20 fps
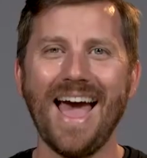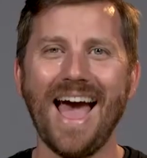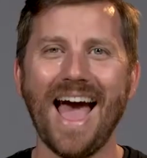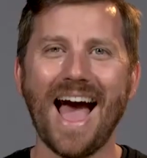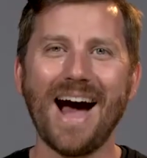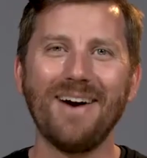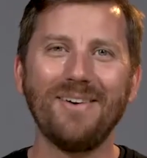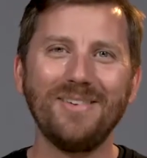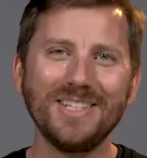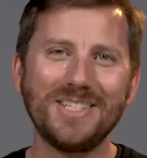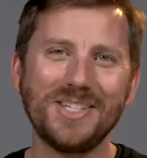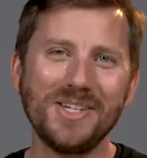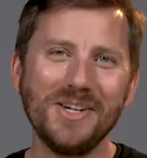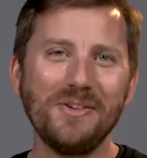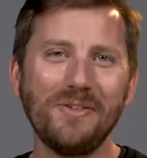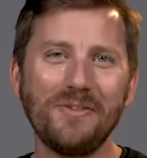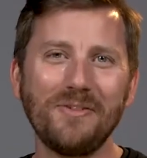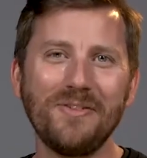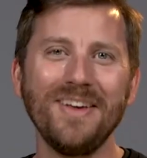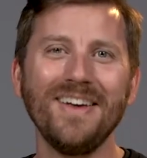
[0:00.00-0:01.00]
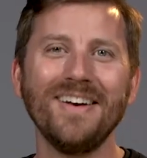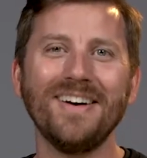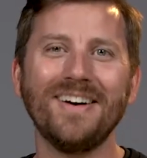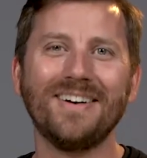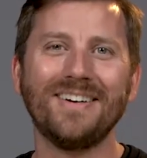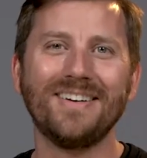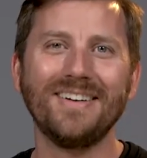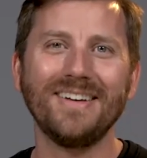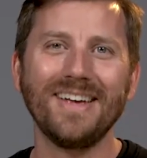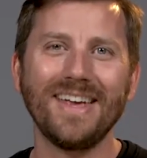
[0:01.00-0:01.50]
How would you
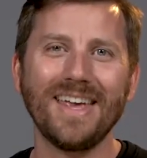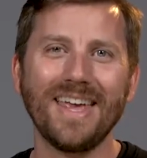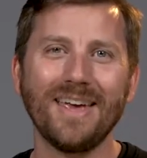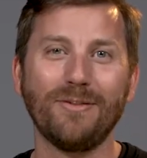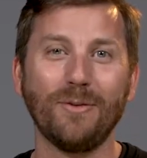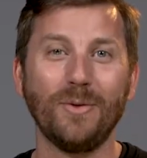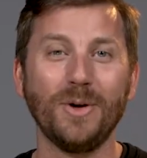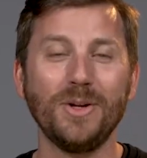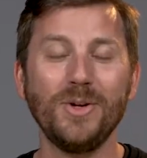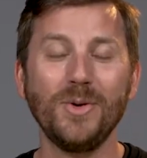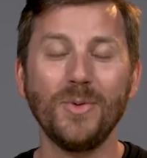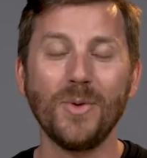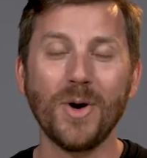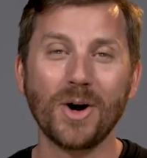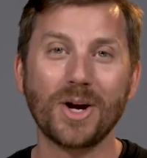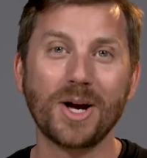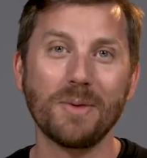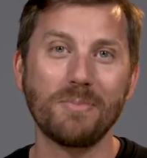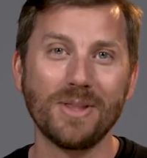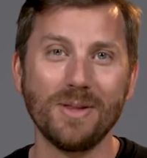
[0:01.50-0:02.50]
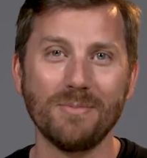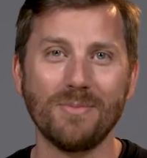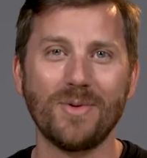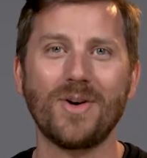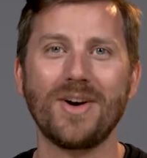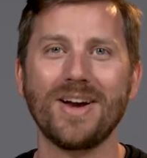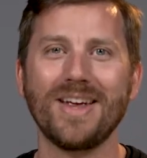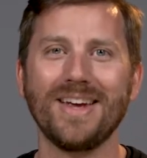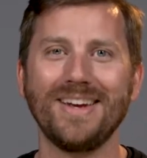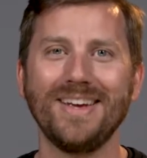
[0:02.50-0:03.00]
feel if when you woke up in the
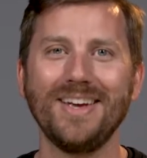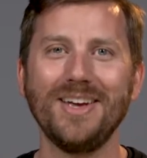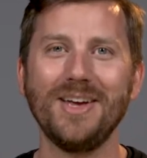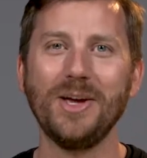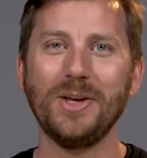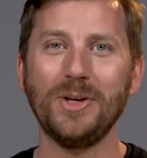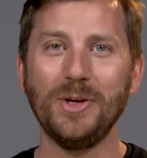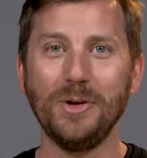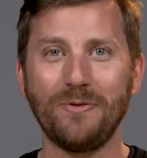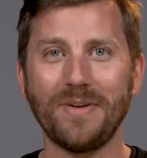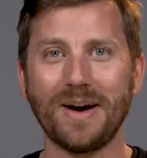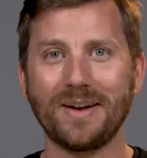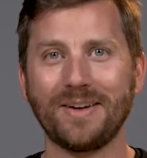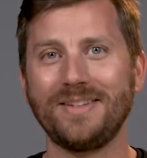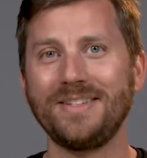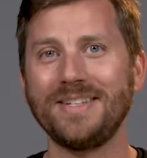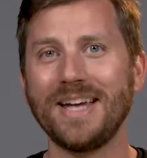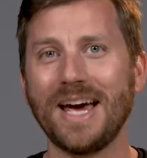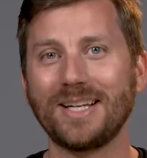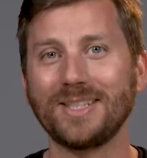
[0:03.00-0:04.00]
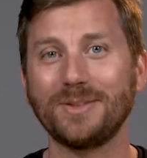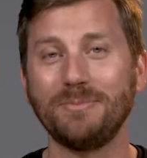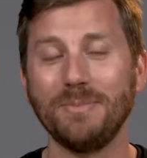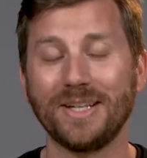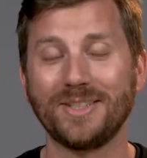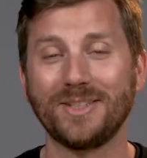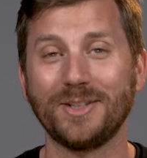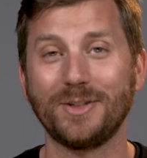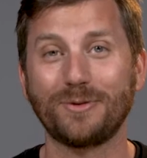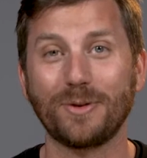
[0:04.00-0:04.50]
morning, you found a text
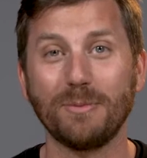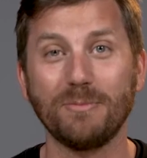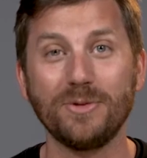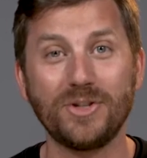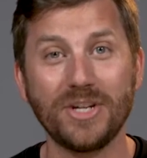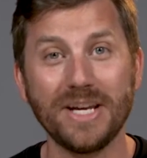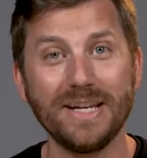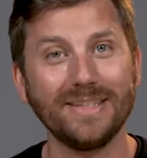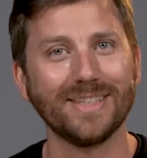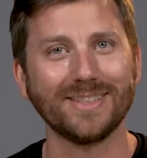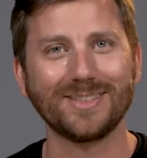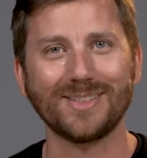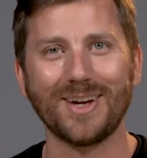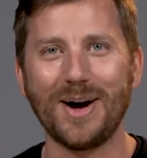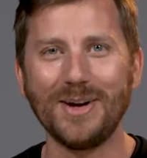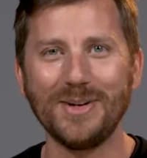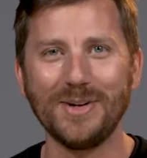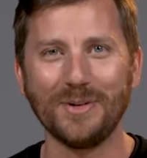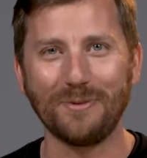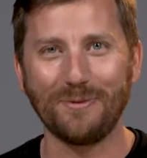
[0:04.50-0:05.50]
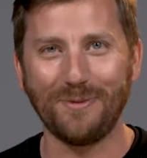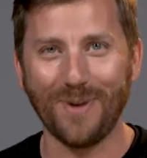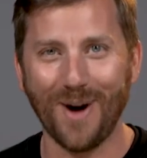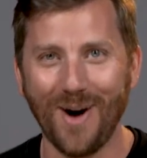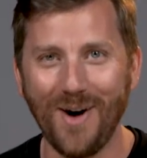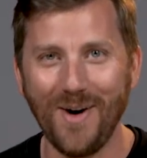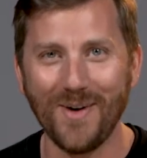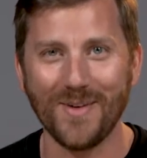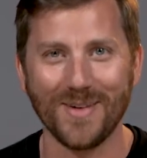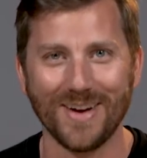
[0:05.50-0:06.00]
message from Jesus on your
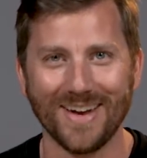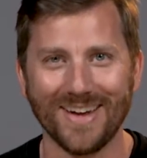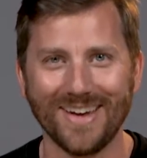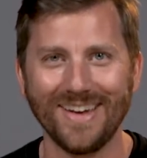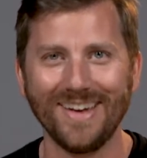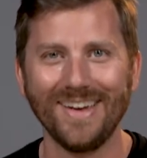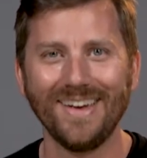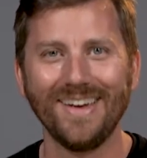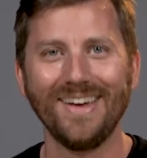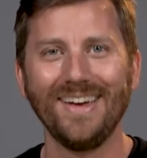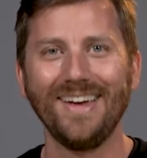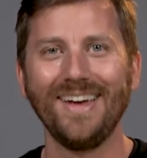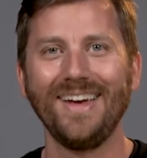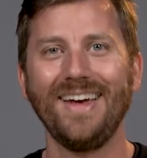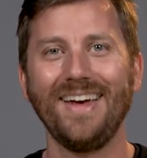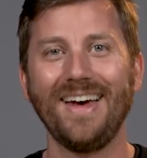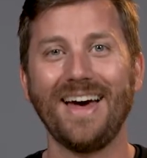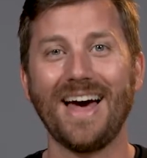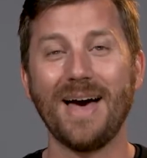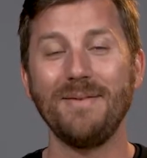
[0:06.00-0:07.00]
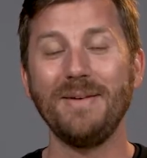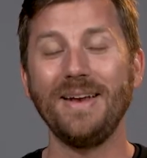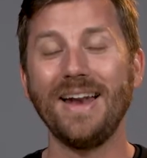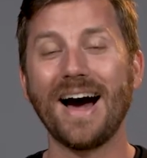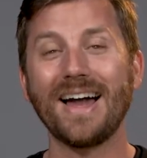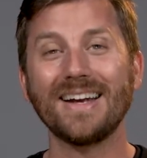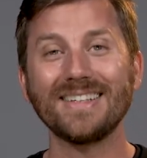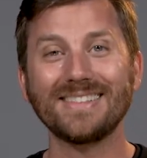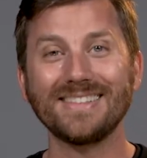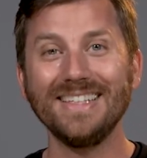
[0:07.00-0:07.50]
phone? I mean,
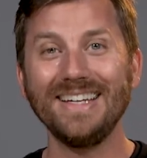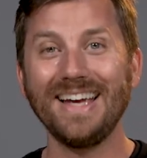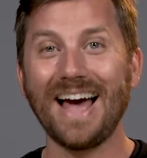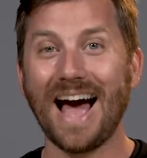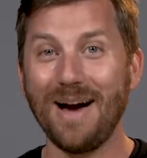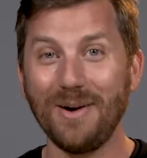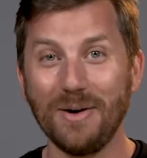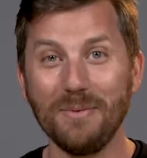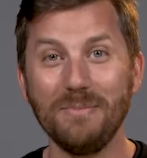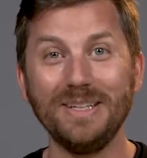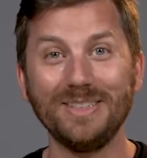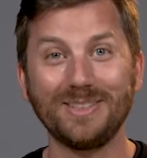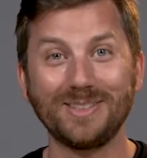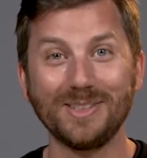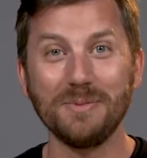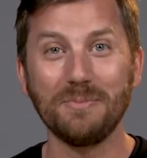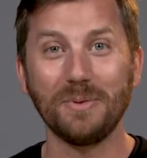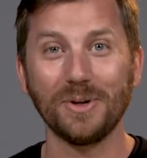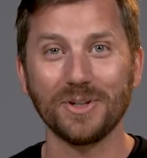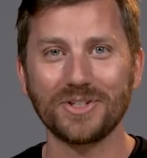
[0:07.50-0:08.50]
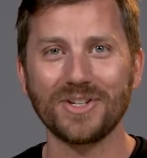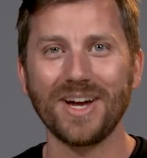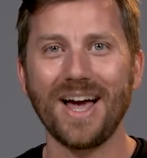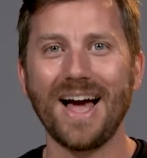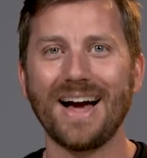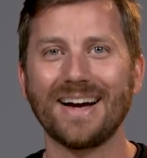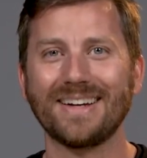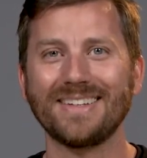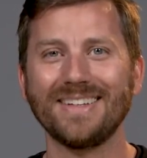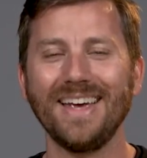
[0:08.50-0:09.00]
honestly, I would be super
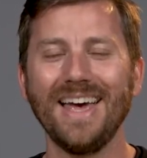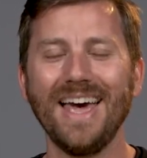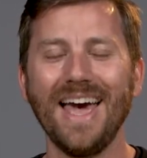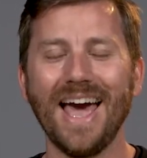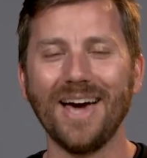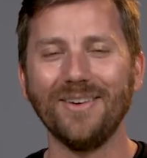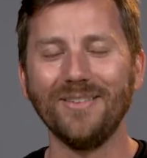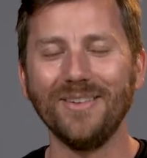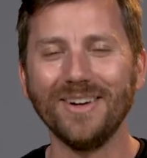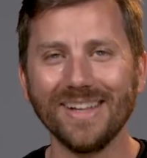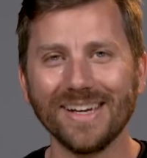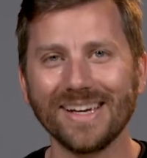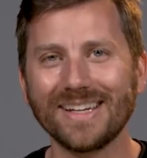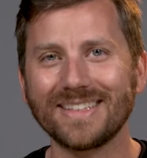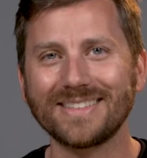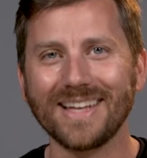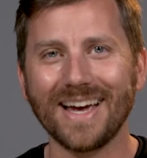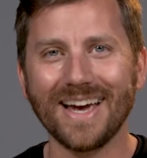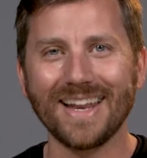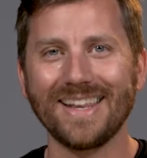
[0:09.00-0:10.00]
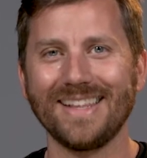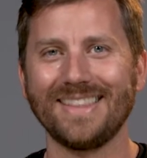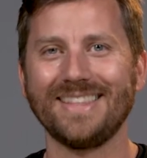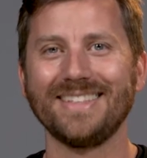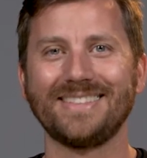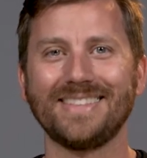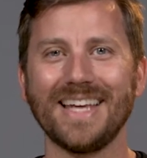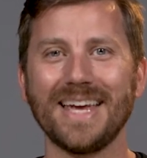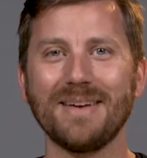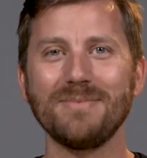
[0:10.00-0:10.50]
shocked and really excited at the
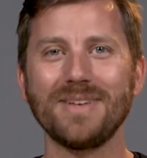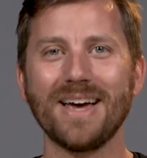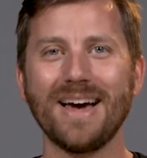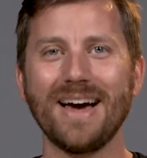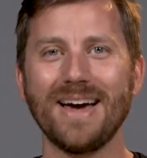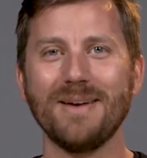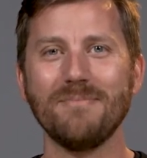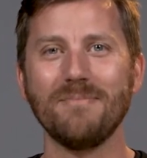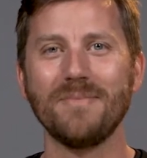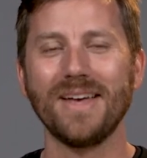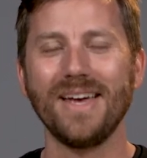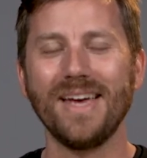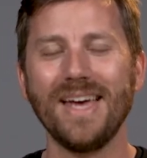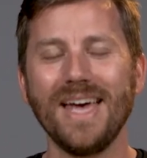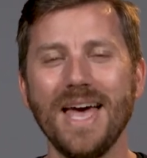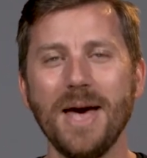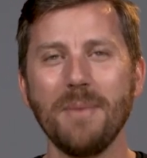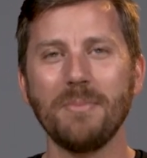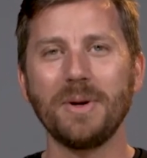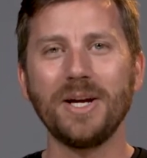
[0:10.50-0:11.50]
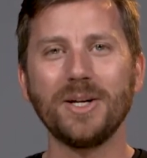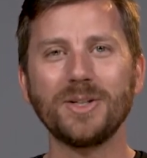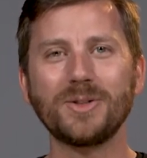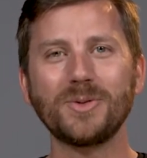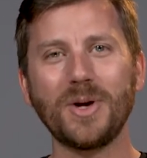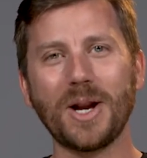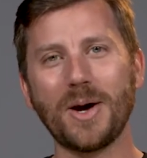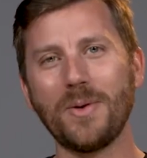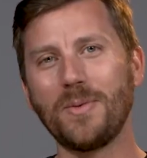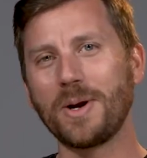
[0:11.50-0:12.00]
same time. But here's
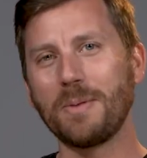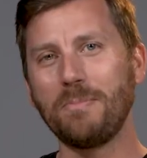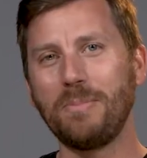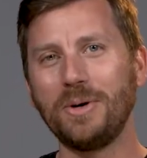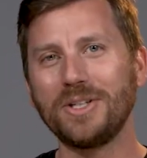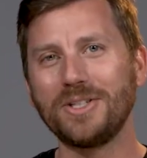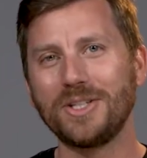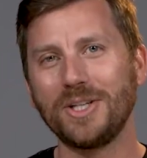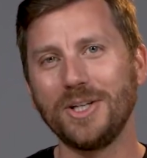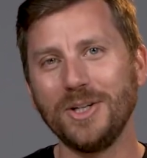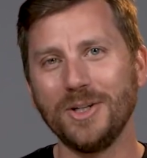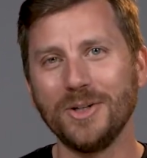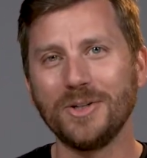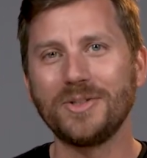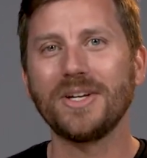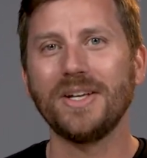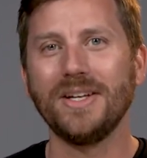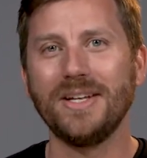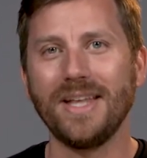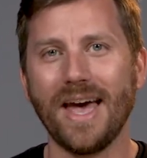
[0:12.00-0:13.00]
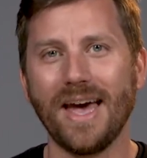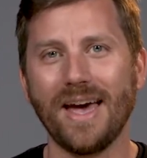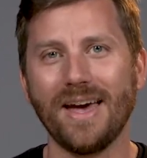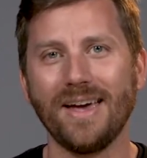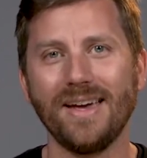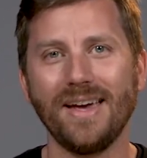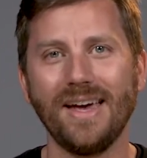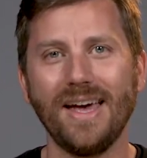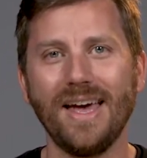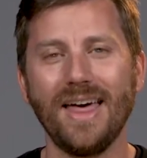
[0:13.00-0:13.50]
what I want to put to you
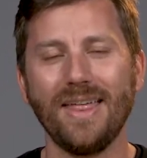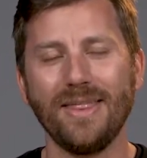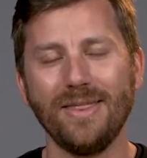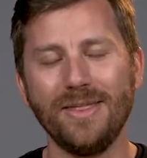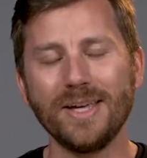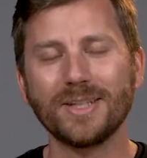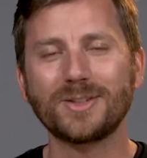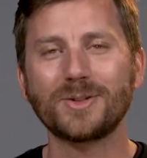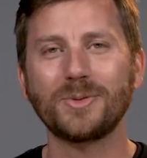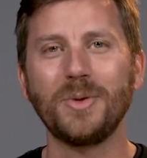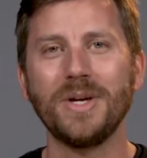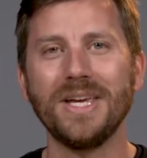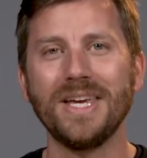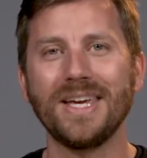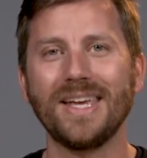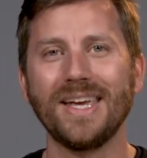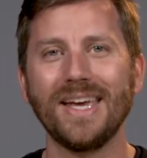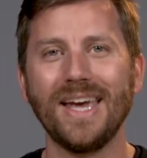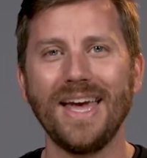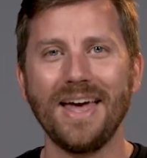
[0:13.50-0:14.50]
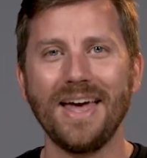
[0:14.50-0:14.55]
today, this week.